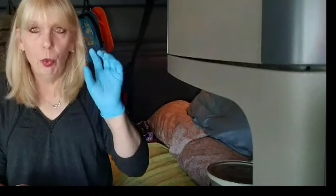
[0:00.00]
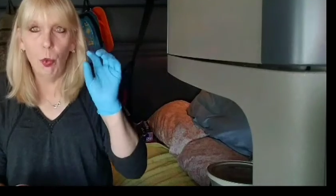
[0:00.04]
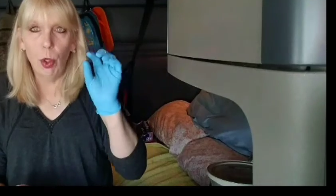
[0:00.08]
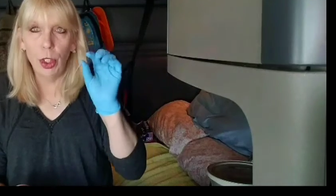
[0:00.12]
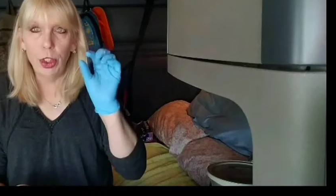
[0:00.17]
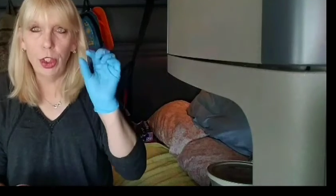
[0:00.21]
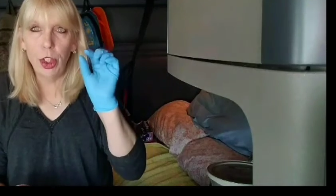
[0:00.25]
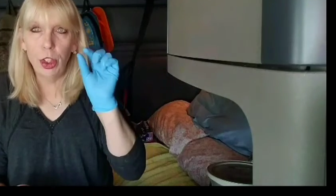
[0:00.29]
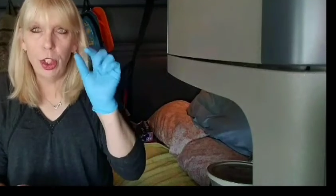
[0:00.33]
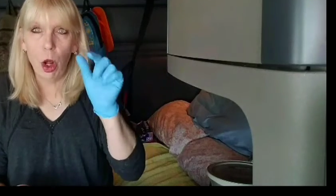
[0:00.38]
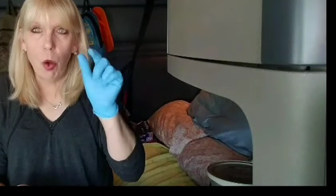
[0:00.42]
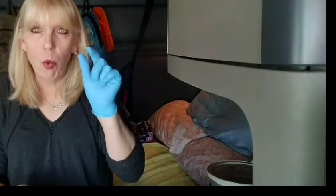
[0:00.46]

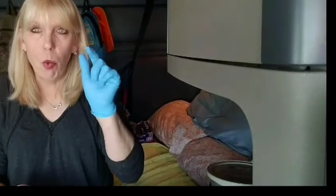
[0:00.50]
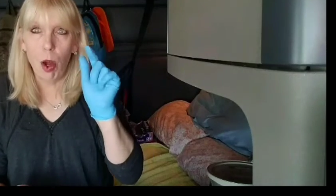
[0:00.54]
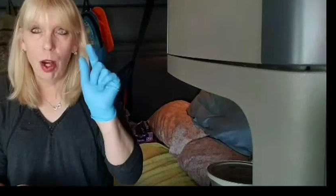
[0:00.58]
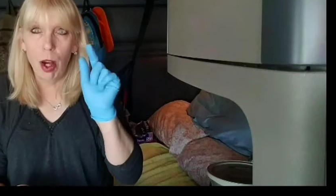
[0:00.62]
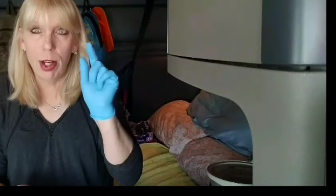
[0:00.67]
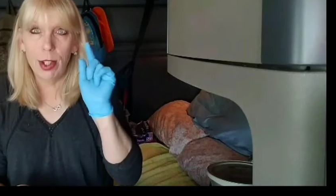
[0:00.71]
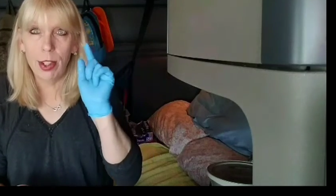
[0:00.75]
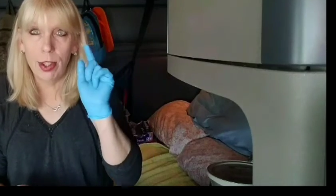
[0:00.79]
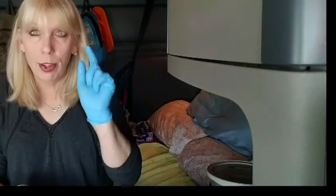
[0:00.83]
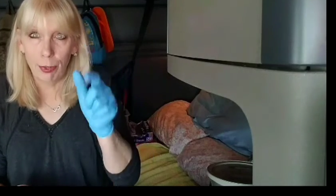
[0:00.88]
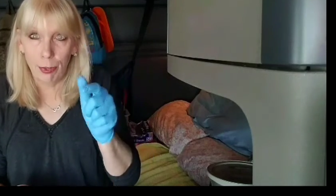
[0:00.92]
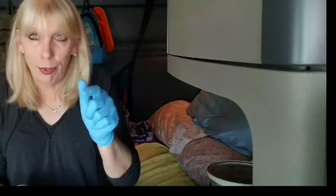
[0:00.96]
What you don't
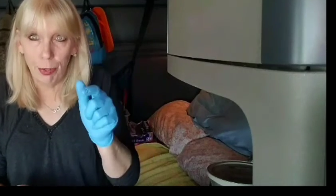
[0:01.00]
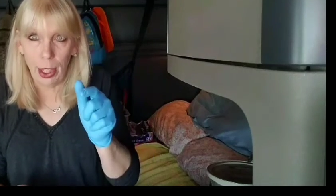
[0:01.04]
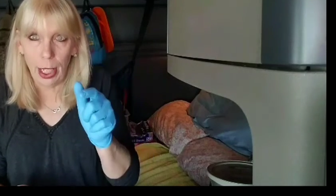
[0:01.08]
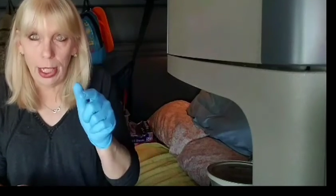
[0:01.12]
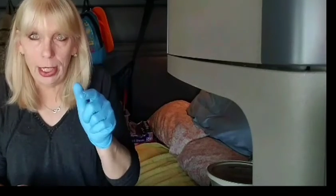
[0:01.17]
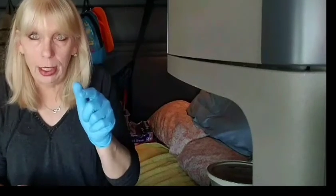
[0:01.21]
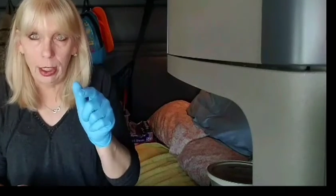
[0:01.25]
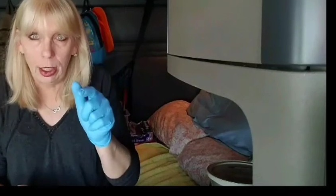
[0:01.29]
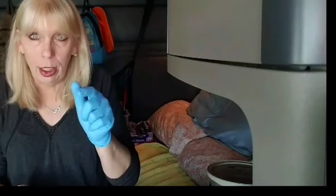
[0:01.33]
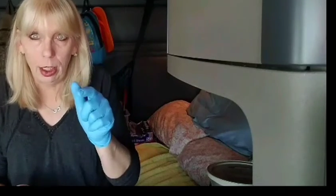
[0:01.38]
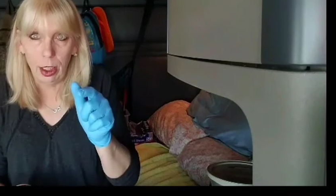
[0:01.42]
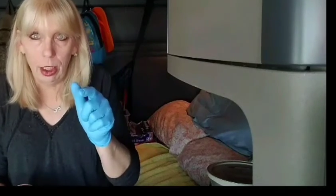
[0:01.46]
want is the
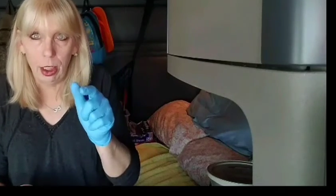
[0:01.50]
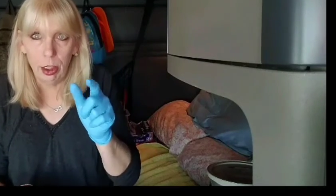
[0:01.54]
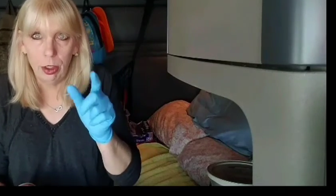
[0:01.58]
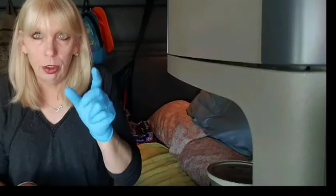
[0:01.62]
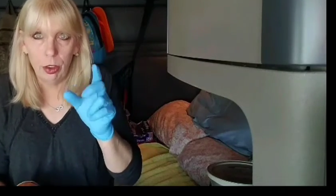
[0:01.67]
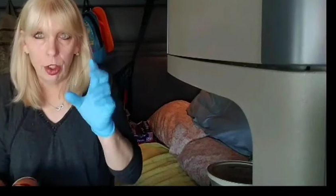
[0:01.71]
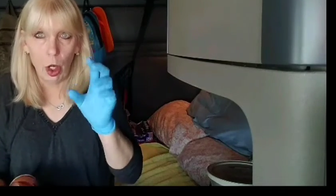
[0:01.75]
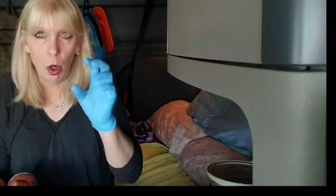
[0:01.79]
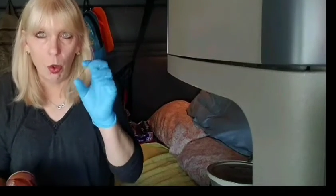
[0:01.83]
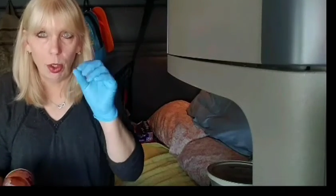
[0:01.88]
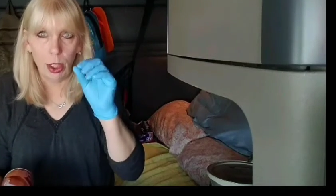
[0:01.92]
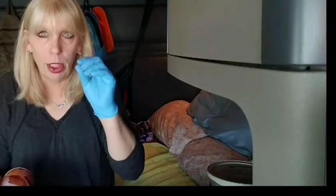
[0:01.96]
flaky.
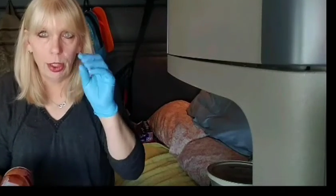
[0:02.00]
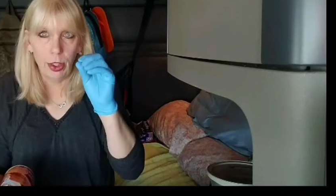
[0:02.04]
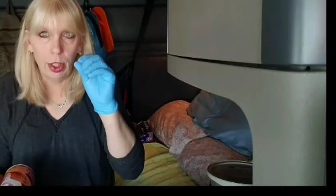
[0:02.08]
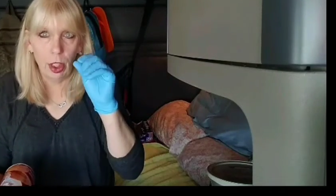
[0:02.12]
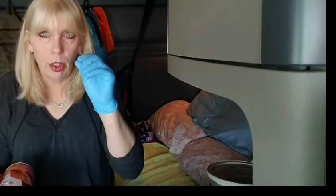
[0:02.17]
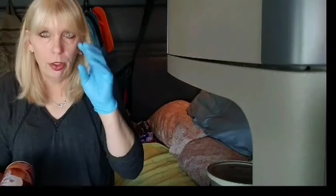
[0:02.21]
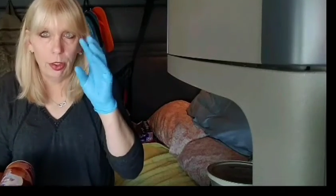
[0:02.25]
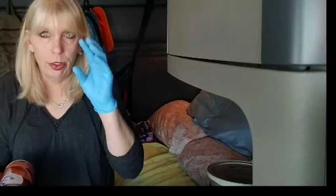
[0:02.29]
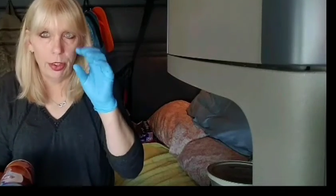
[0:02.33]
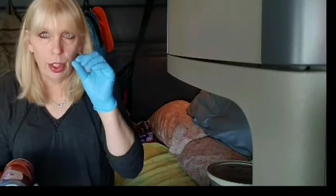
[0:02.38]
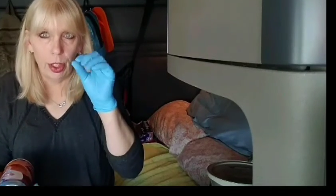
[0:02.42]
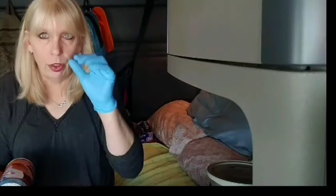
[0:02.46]
Don't get
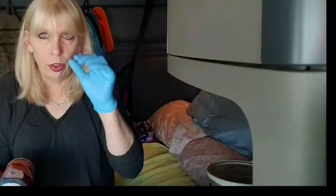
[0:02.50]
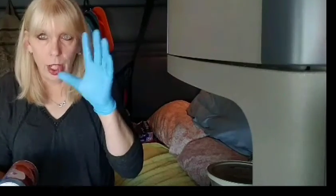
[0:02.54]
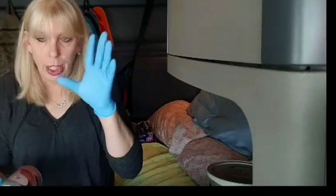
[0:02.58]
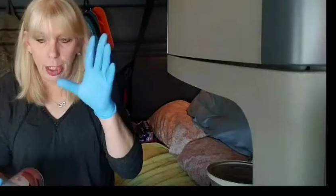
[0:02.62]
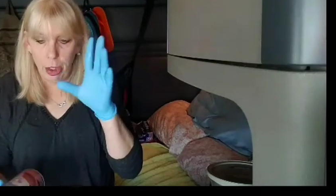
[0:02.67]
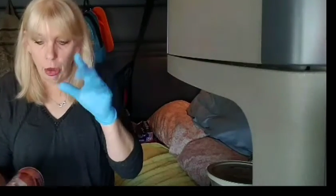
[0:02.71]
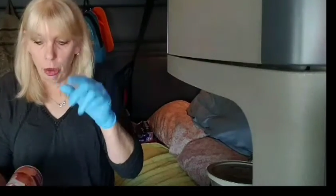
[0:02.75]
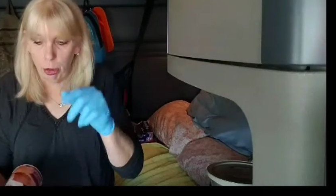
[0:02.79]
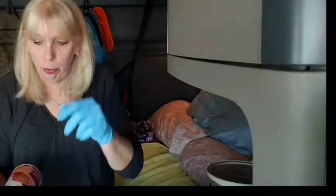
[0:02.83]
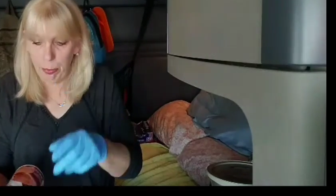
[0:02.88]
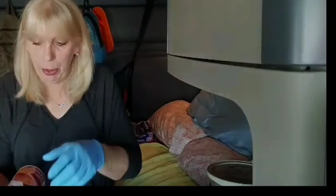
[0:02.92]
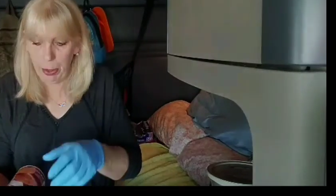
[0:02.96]
the, the
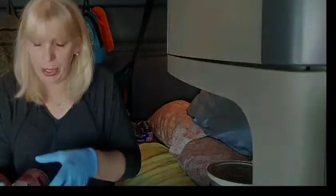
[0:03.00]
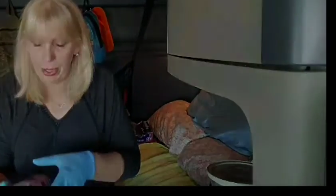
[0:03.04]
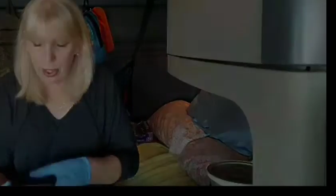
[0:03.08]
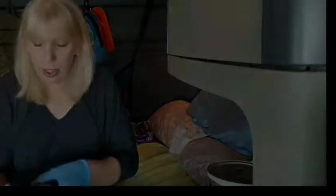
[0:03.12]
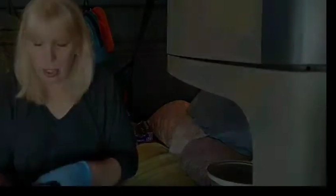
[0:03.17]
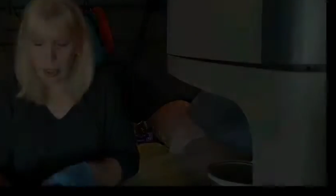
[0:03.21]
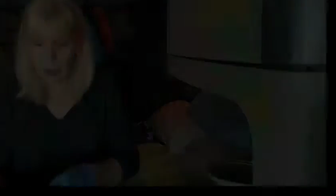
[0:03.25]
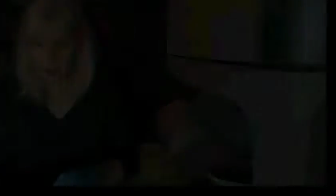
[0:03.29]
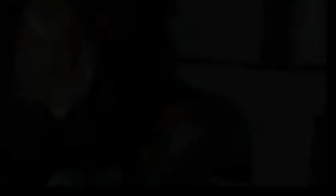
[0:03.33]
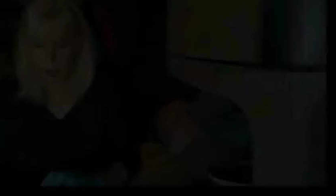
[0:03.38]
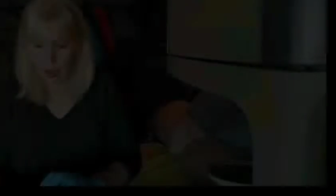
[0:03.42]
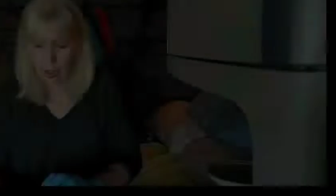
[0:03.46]
layered
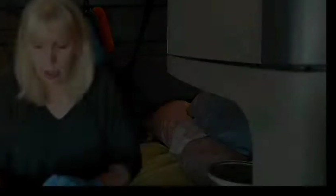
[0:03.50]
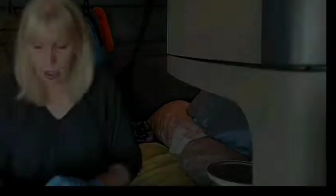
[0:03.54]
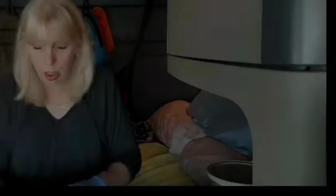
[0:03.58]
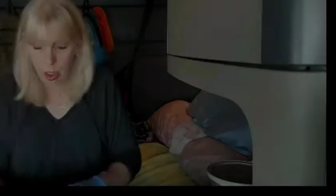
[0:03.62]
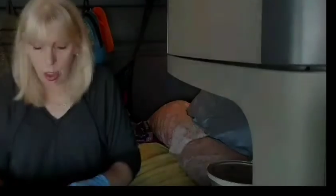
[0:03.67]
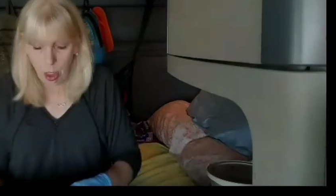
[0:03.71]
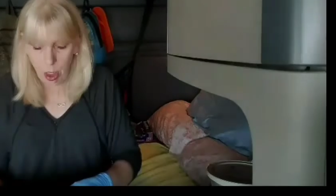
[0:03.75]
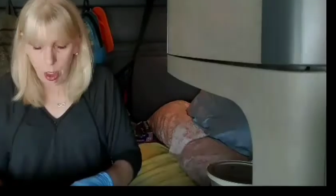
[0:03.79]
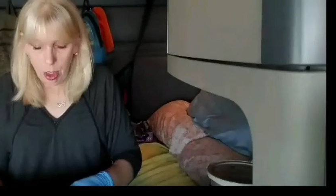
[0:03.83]
biscuits.